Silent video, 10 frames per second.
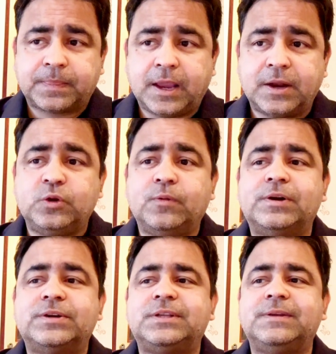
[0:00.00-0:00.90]
And you will
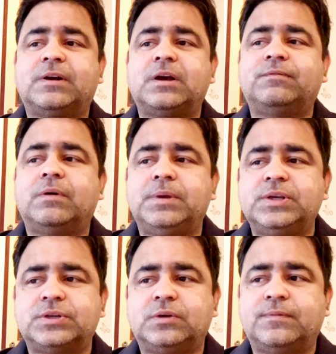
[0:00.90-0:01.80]
receive a
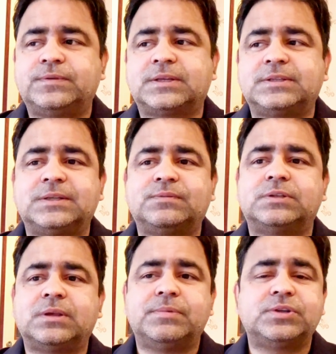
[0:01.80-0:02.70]
confirmation of successful
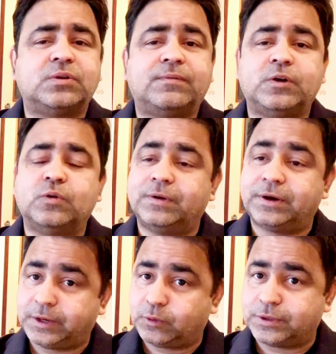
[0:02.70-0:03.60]
submission of renewal
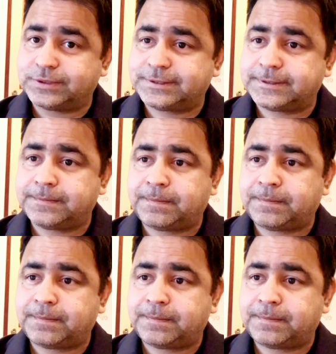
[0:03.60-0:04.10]
request.